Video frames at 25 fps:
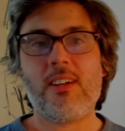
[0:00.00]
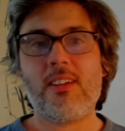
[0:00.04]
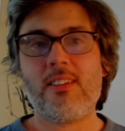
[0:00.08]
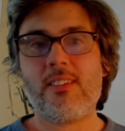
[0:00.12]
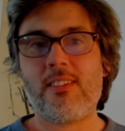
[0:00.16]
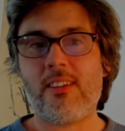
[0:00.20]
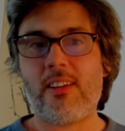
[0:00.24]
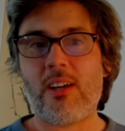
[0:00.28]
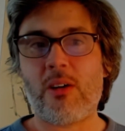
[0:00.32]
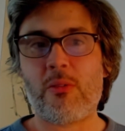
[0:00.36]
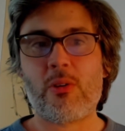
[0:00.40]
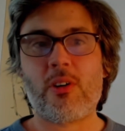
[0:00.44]

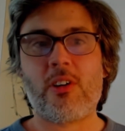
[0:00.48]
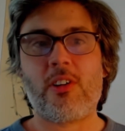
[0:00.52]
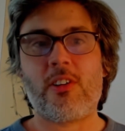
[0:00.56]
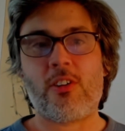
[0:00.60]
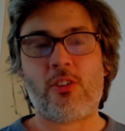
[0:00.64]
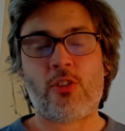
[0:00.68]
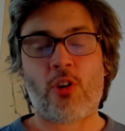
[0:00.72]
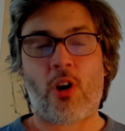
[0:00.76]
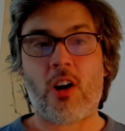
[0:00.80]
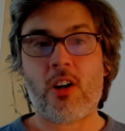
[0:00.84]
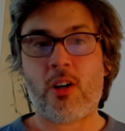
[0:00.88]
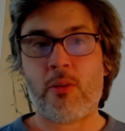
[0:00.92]
Today we're going to
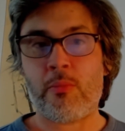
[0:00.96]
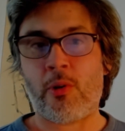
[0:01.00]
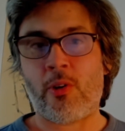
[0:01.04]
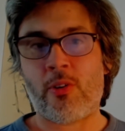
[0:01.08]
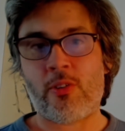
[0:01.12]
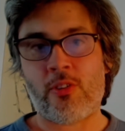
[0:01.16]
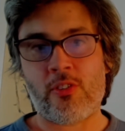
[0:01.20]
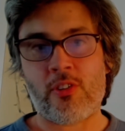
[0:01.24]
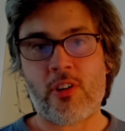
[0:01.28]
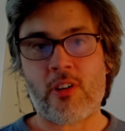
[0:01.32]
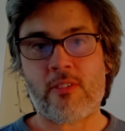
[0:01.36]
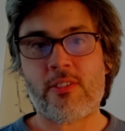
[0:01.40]
talk about
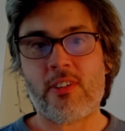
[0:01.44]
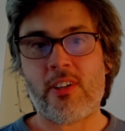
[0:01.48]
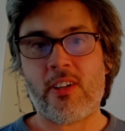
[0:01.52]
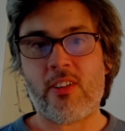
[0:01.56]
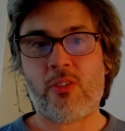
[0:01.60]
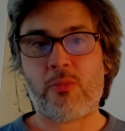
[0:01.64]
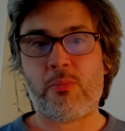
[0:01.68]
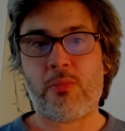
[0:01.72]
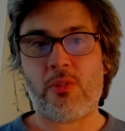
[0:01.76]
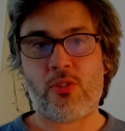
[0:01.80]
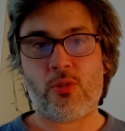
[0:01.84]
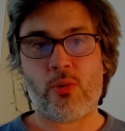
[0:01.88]
the
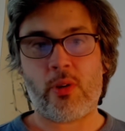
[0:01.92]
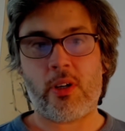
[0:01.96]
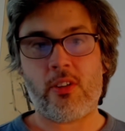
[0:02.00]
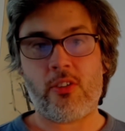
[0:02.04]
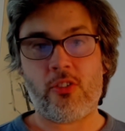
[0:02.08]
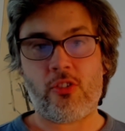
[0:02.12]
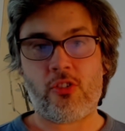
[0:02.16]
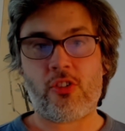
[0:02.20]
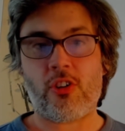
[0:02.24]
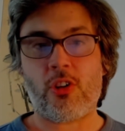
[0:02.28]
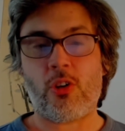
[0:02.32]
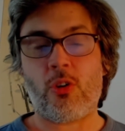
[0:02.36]
difference between
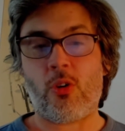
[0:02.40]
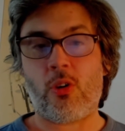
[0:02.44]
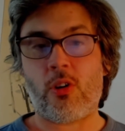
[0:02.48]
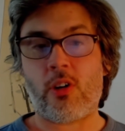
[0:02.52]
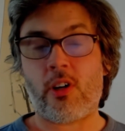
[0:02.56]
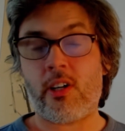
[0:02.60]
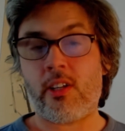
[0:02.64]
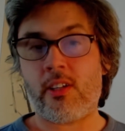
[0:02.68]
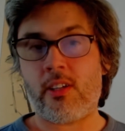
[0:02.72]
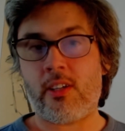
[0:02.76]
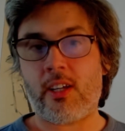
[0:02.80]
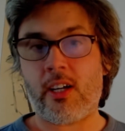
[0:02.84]

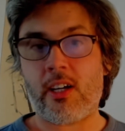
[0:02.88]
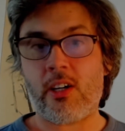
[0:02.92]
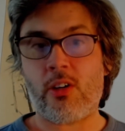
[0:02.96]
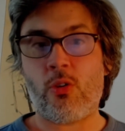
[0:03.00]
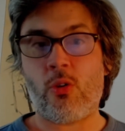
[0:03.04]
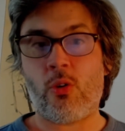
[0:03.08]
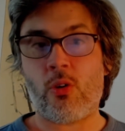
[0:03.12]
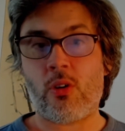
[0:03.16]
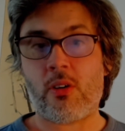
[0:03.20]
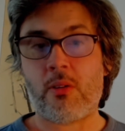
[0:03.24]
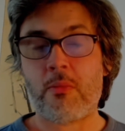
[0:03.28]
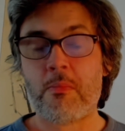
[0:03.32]
Qigong and
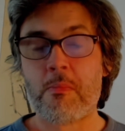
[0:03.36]
Neigong.